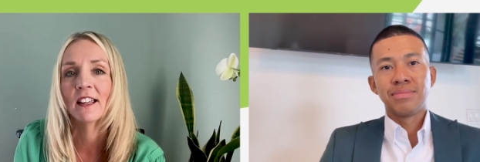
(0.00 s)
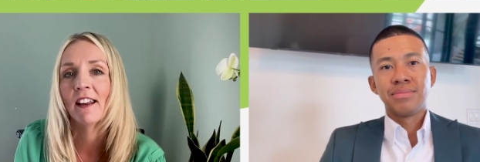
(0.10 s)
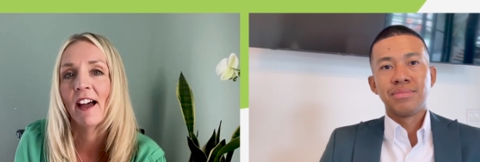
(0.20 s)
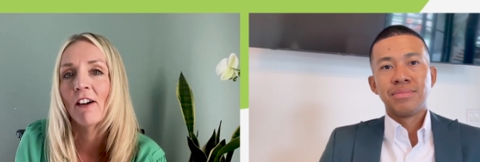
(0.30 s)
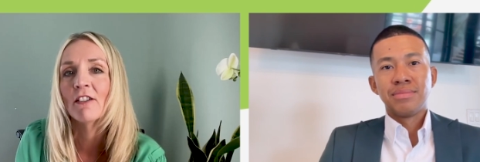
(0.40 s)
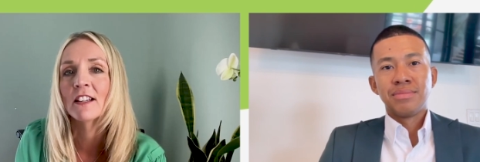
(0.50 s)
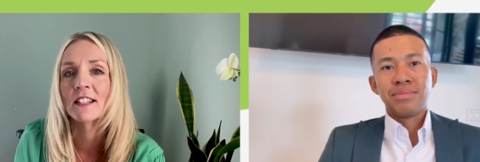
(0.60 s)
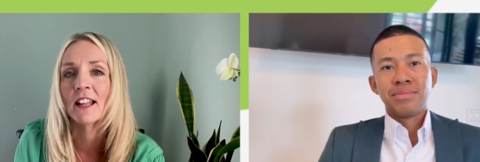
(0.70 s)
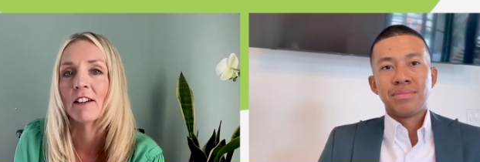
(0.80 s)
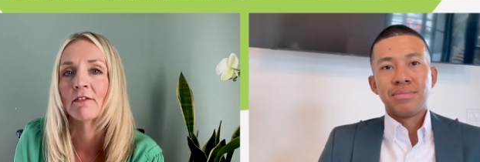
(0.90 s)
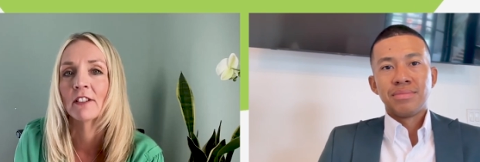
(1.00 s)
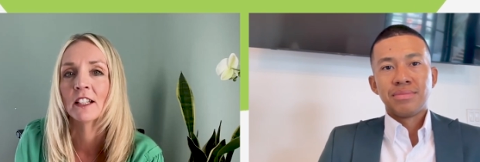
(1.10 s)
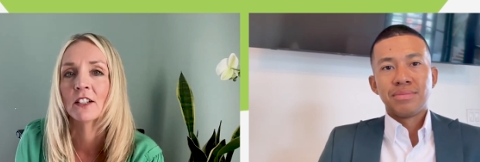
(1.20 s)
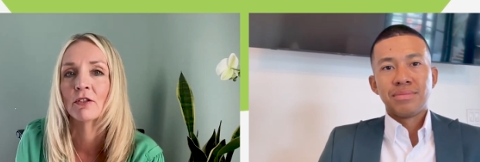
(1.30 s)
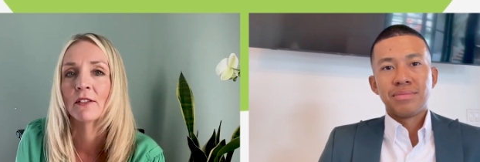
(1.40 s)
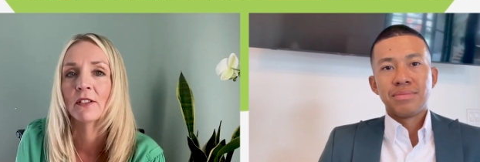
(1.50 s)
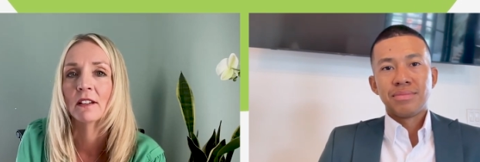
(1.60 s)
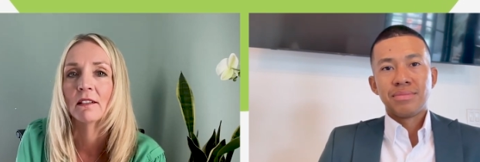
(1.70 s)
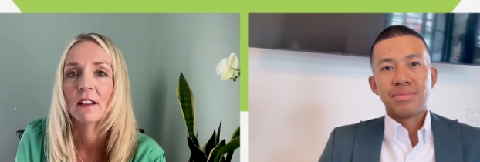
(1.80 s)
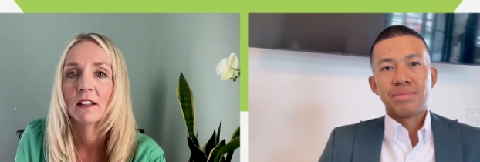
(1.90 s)
Speaker 1: And how has that really
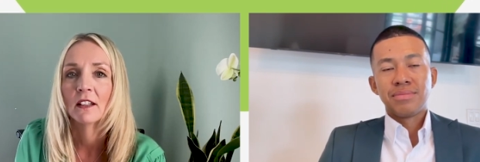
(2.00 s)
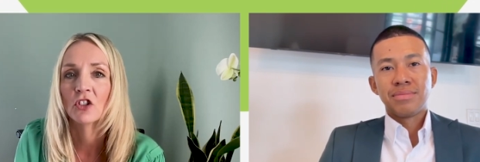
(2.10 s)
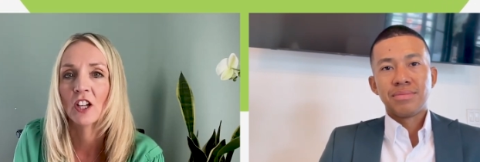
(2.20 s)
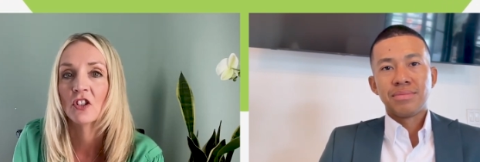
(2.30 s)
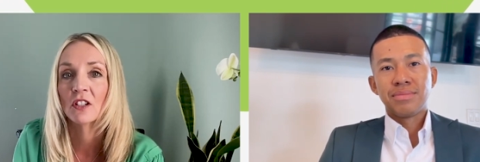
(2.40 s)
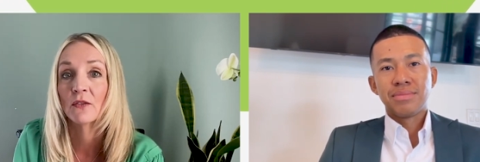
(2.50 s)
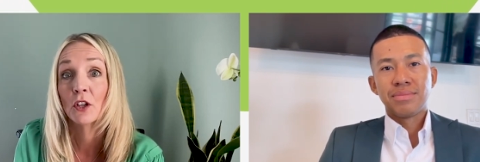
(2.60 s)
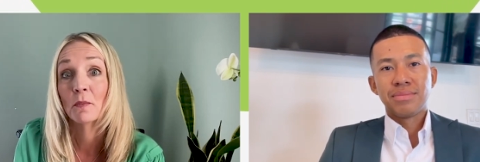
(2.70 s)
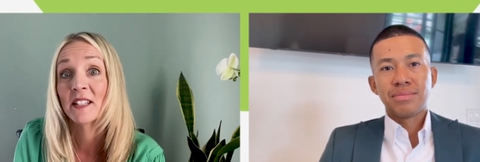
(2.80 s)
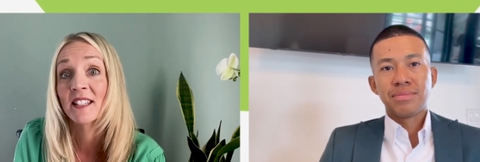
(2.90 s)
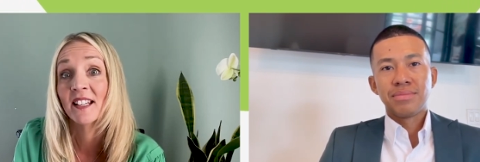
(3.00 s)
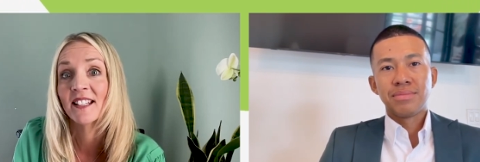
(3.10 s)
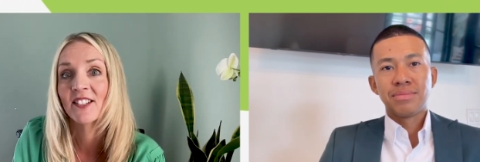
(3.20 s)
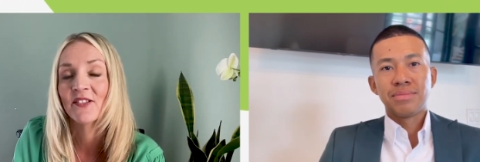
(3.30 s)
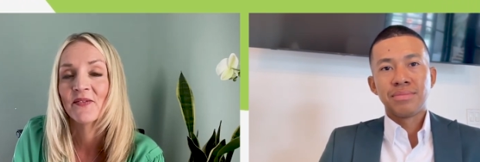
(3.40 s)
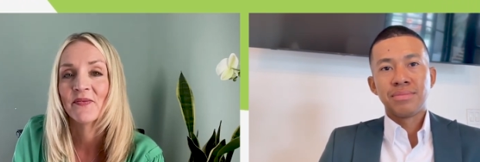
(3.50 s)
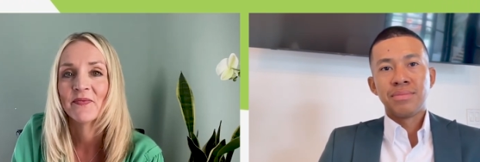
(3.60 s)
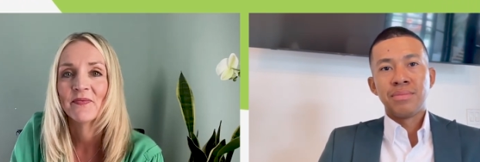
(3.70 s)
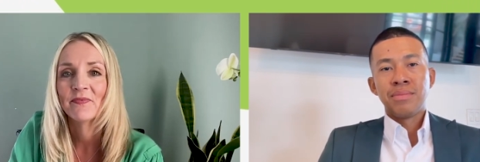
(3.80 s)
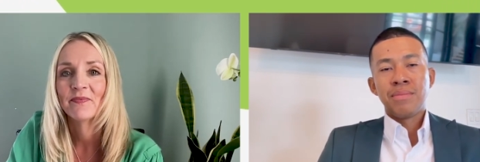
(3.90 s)
driven changes for your business?
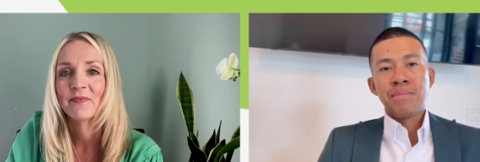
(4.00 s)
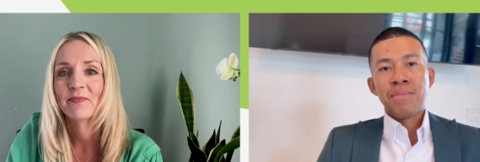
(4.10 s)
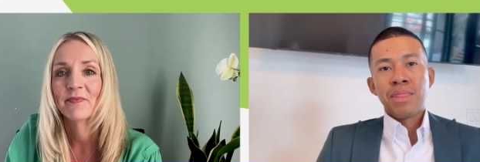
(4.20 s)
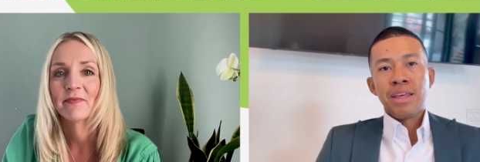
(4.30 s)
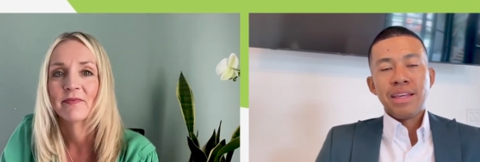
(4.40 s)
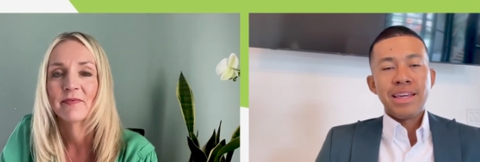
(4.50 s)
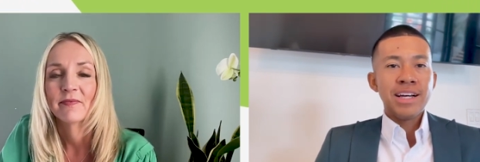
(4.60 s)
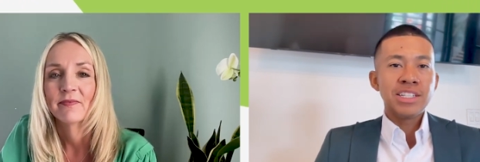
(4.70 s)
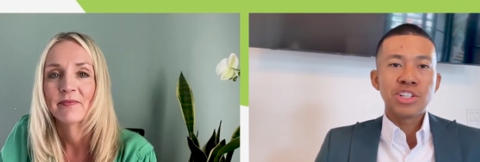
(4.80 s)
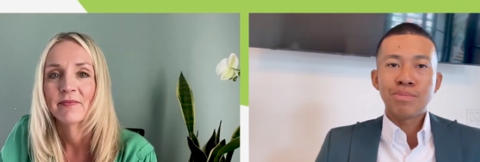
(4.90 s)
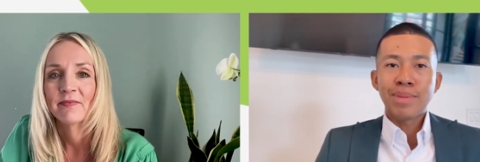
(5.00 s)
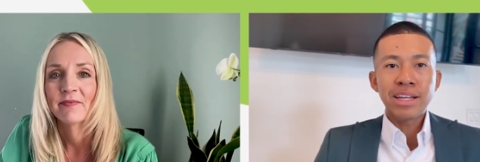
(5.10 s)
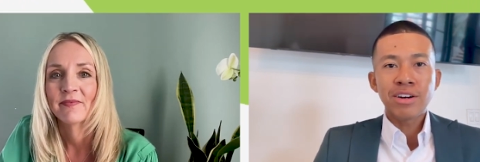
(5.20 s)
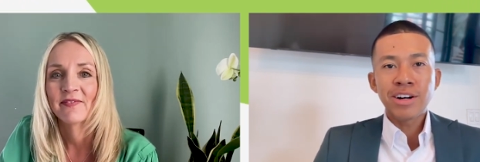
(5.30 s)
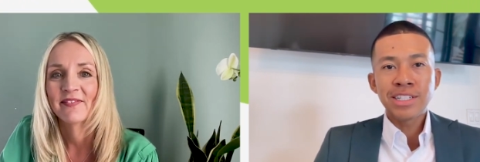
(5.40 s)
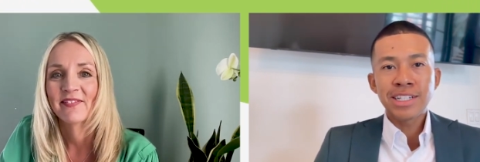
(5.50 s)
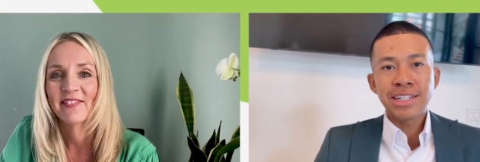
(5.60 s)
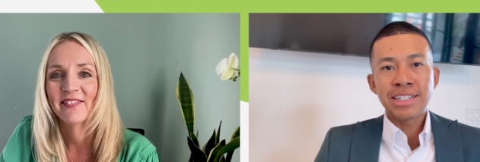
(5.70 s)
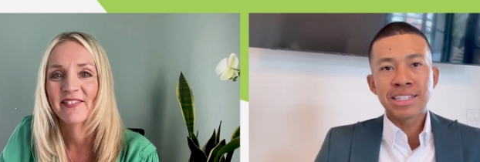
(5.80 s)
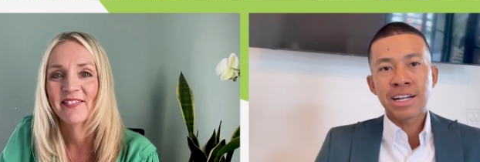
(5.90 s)
Speaker 2: Yeah, so my
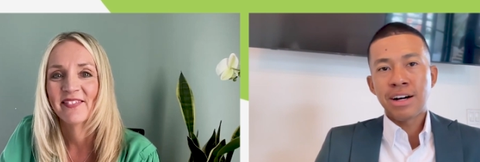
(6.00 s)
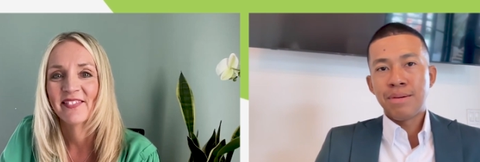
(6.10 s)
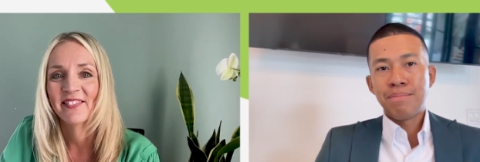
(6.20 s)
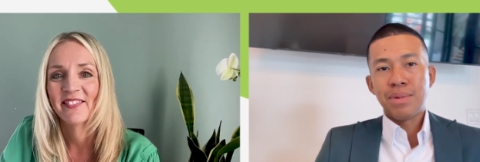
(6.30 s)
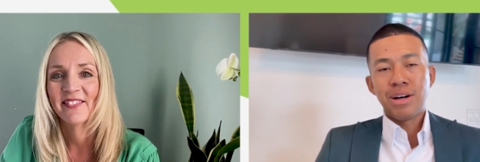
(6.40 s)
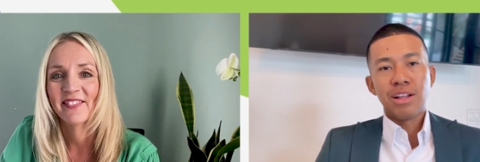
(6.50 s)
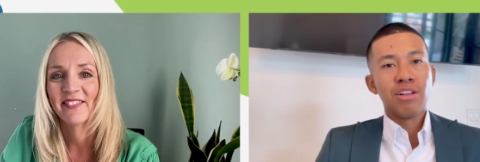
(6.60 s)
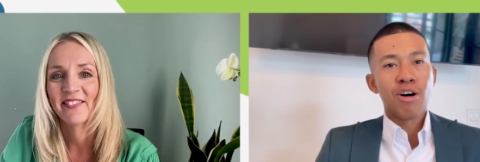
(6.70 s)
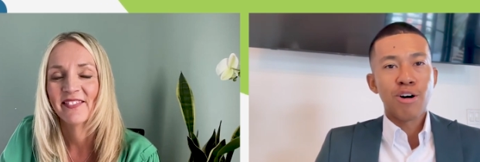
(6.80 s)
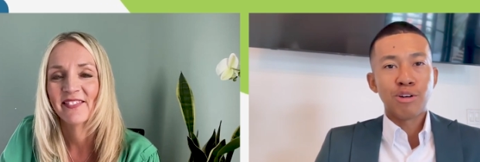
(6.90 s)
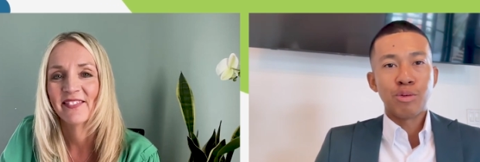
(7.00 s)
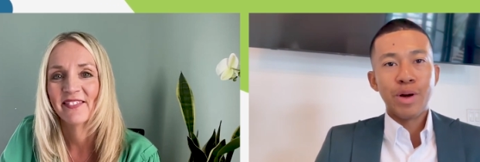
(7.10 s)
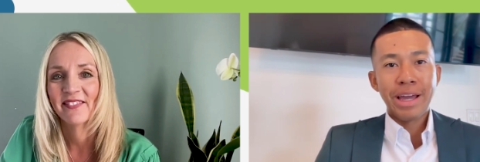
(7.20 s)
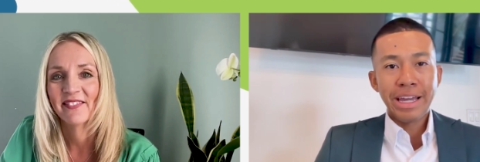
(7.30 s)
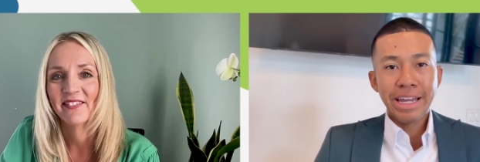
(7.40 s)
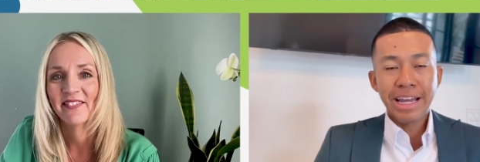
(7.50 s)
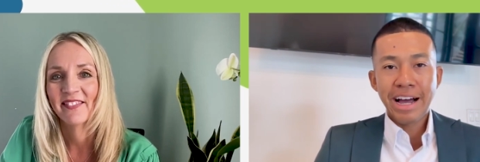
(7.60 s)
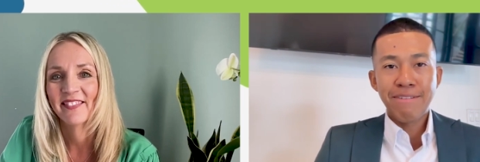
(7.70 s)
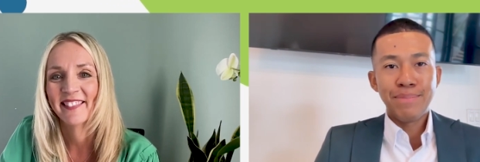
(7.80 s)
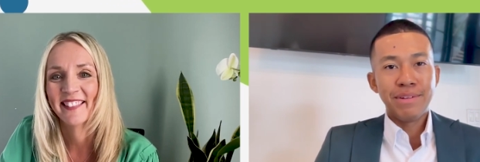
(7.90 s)
content has come a long way.
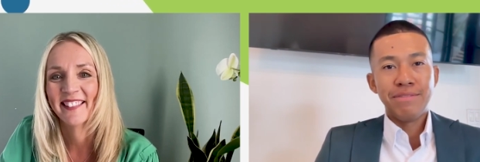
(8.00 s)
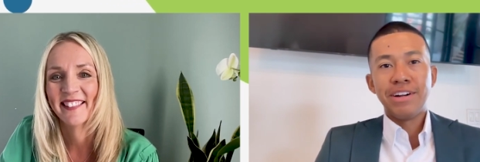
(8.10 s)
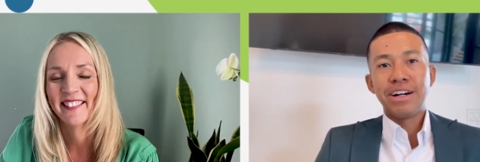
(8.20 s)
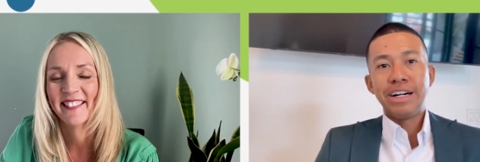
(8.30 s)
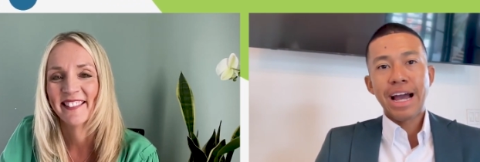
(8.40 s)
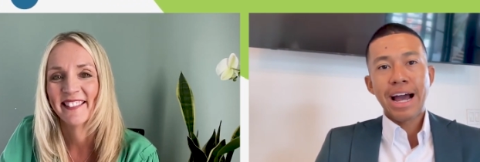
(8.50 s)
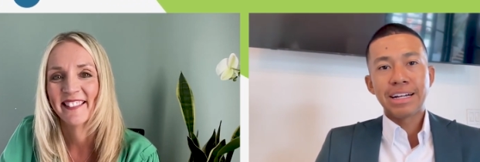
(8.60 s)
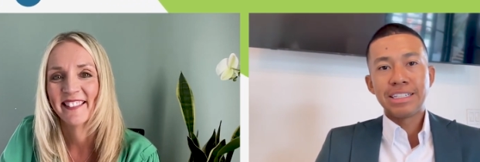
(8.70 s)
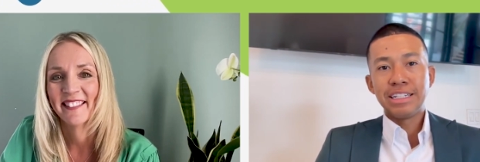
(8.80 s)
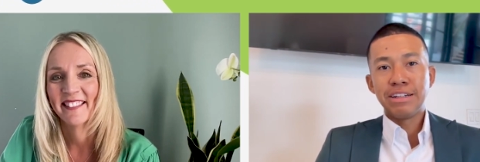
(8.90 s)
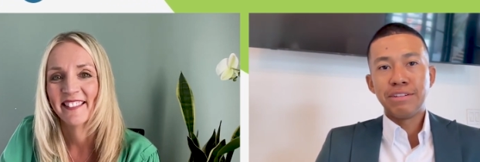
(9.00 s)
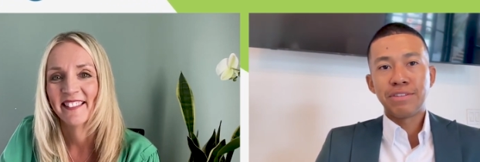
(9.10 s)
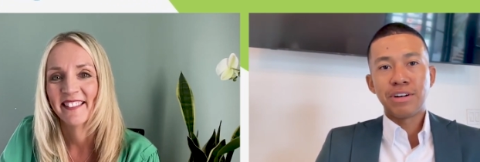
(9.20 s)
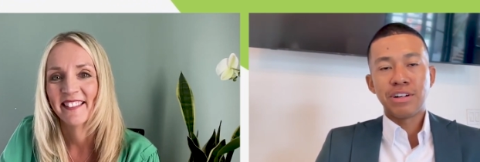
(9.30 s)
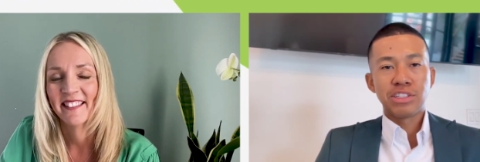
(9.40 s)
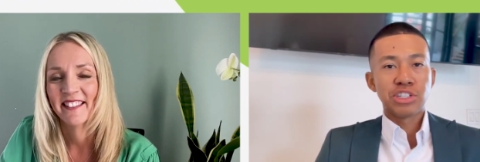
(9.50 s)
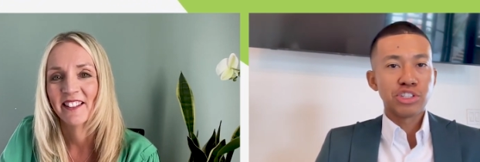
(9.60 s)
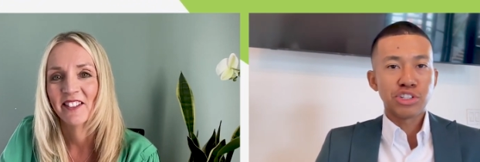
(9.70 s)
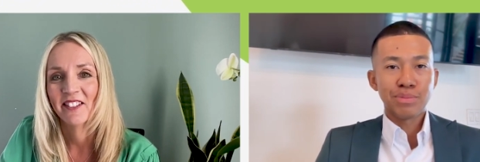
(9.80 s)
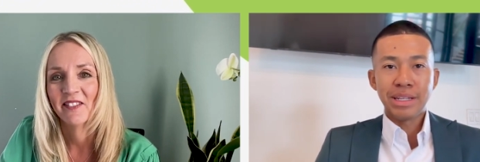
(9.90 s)
I've been very active on
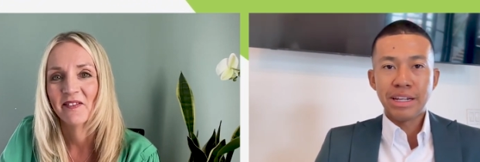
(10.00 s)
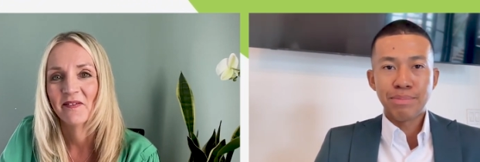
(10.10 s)
social media